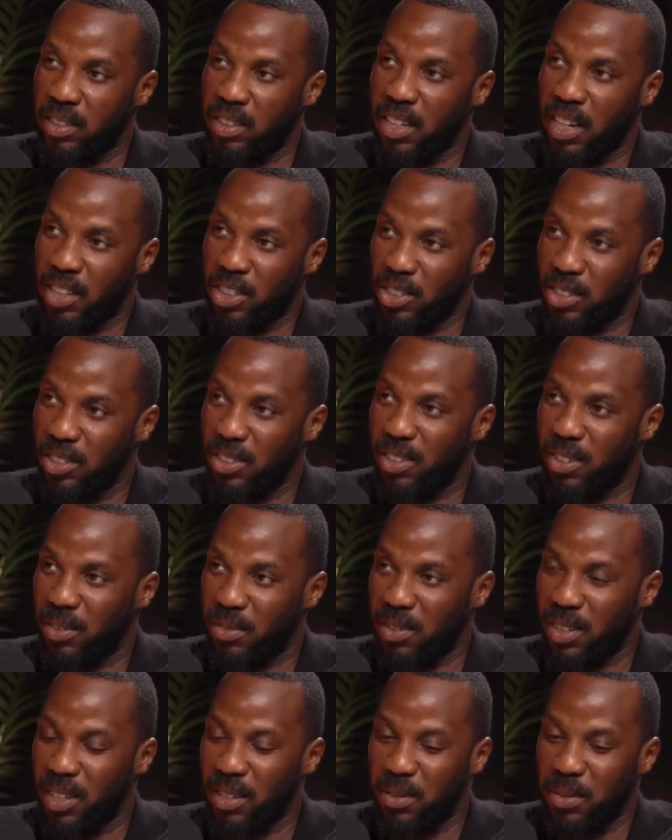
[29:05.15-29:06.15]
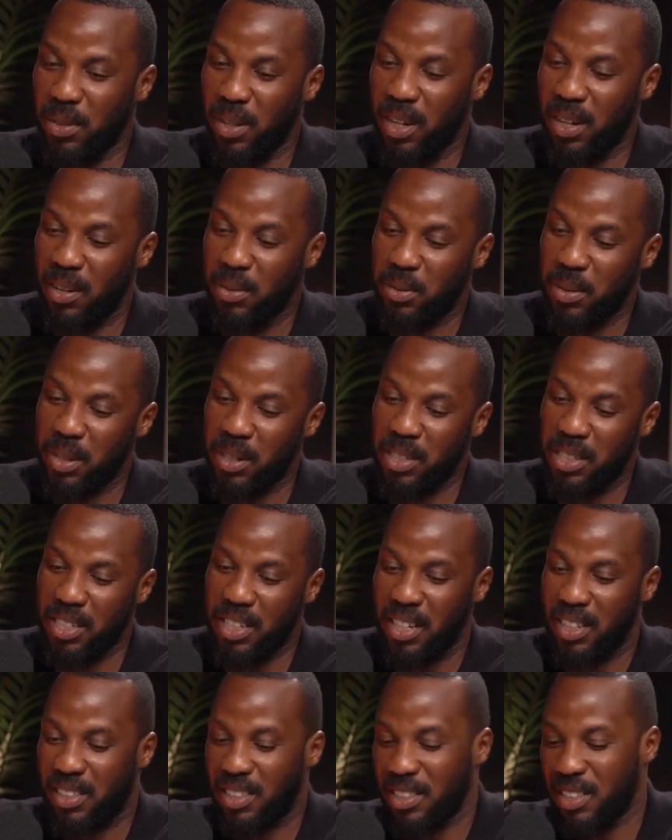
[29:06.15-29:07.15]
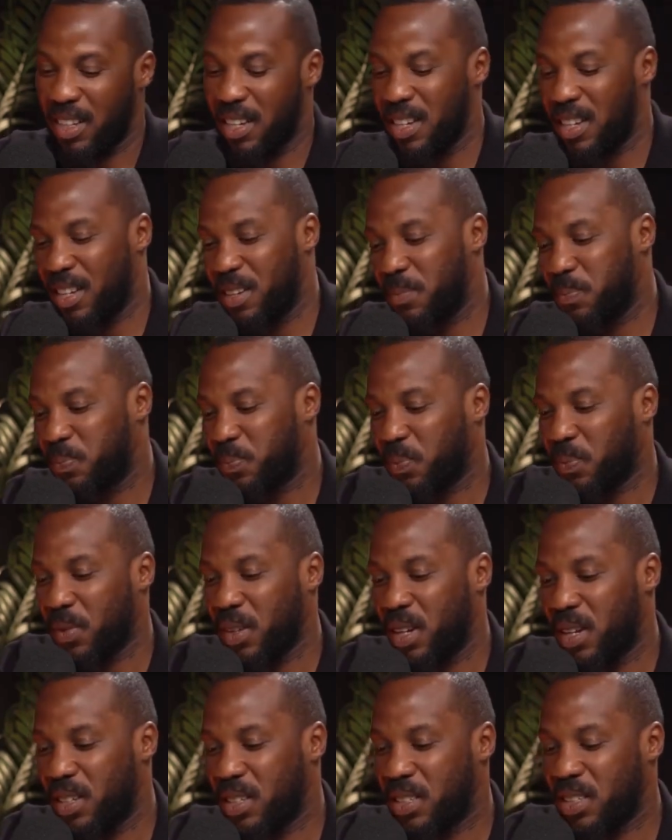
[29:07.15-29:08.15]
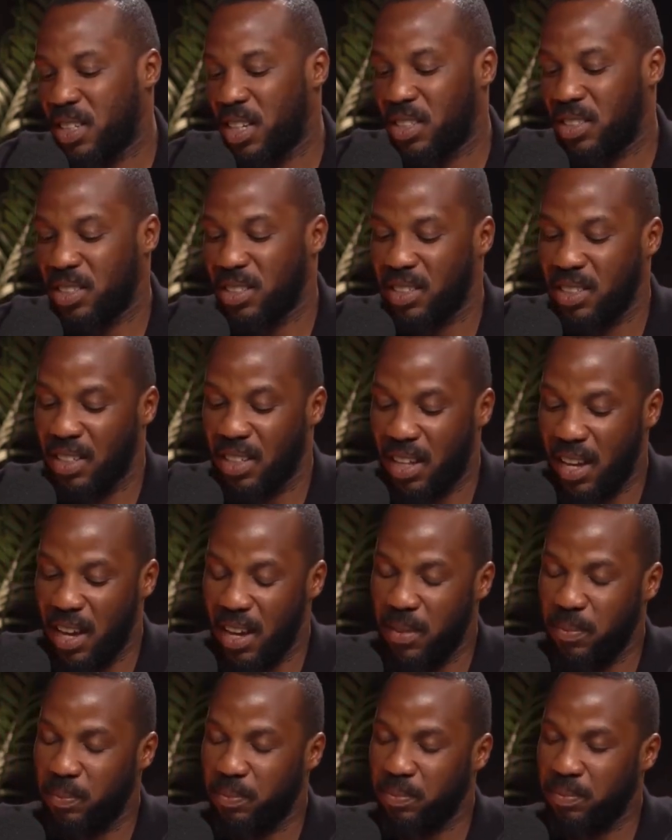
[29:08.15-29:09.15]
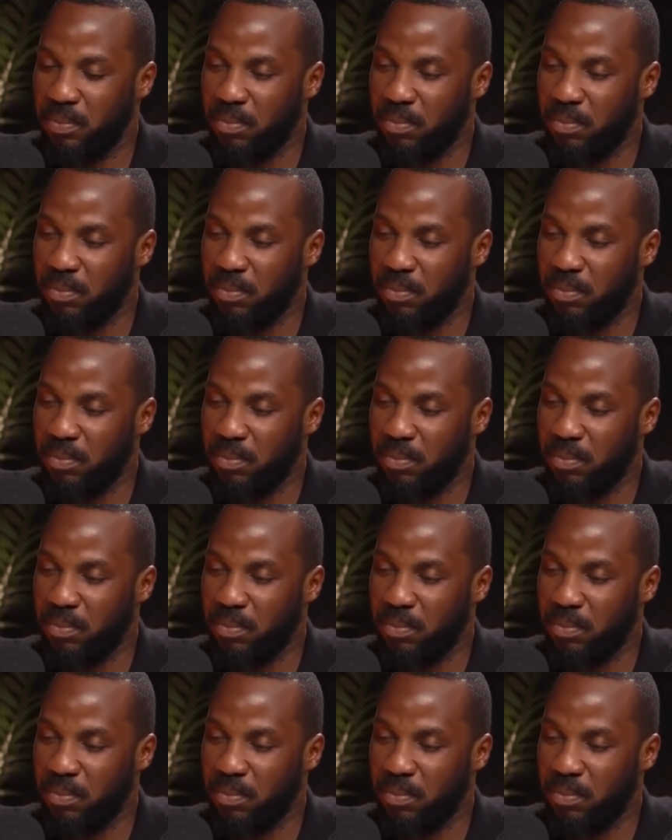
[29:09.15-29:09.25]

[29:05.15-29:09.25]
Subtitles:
section of our session today.